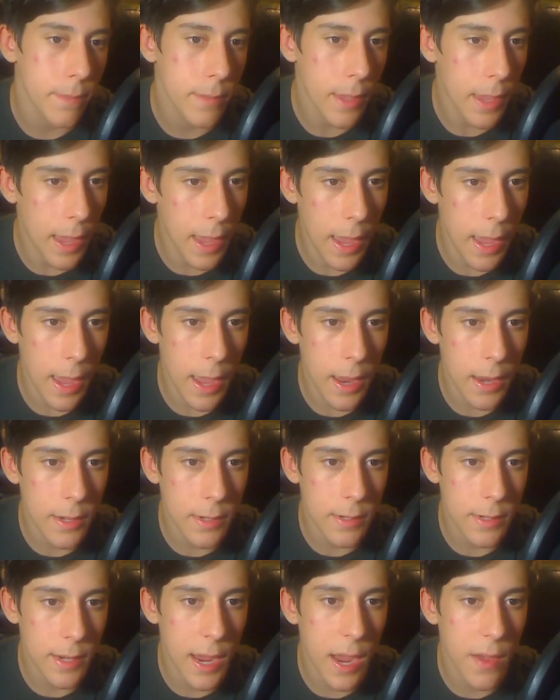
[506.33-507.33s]

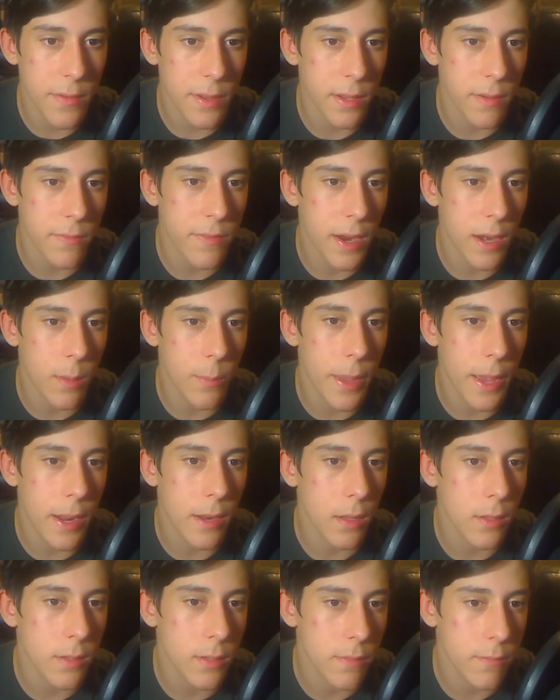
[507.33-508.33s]
and having a final
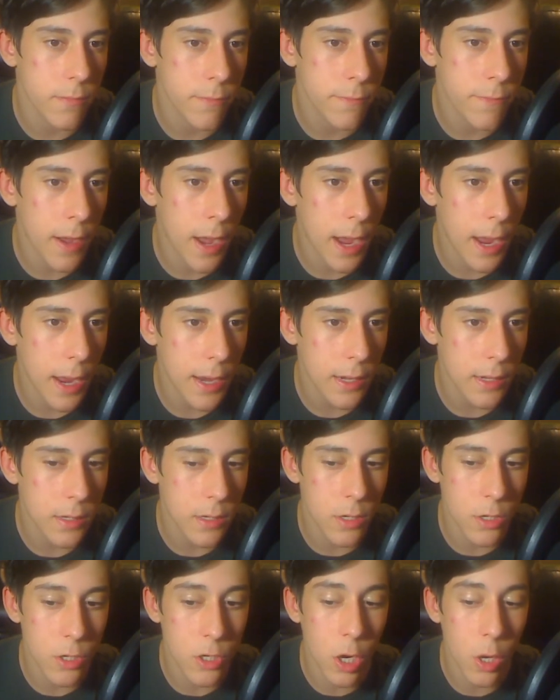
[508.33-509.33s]
battle to
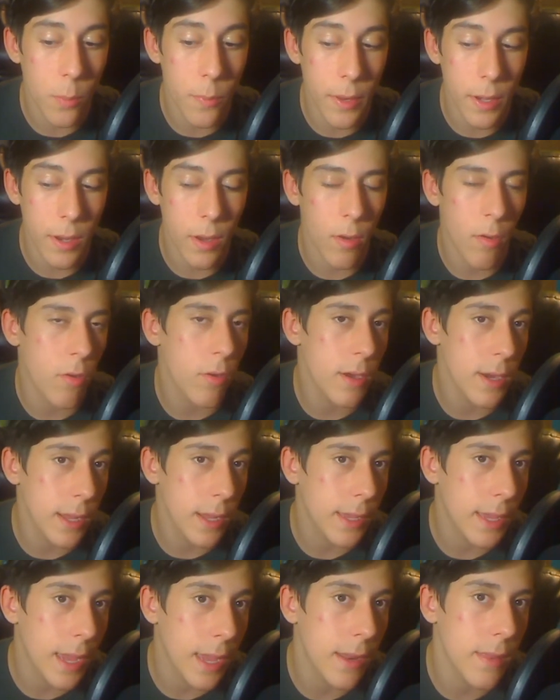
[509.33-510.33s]
find Jobin in order
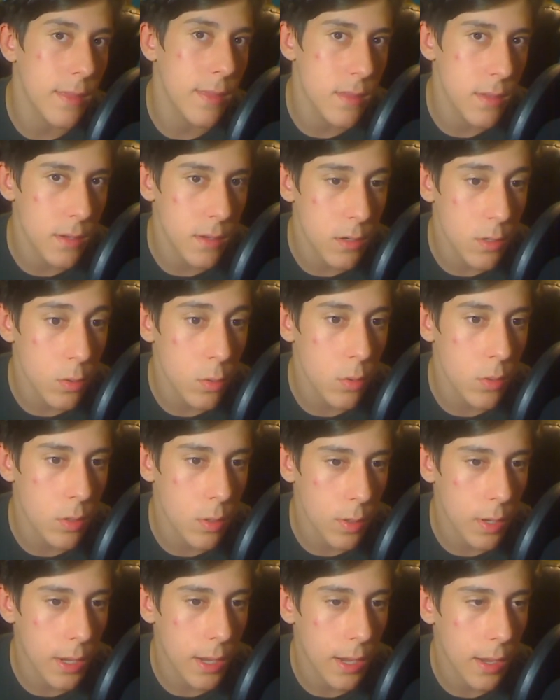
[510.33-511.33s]
to get the new
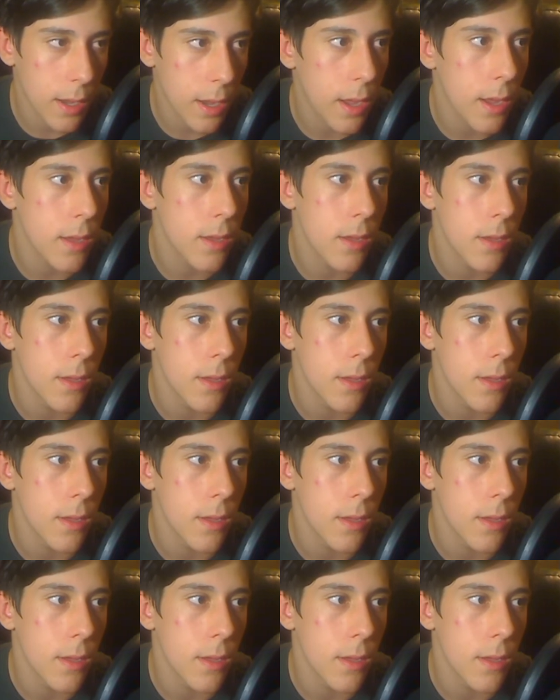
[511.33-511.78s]
Dokakaka.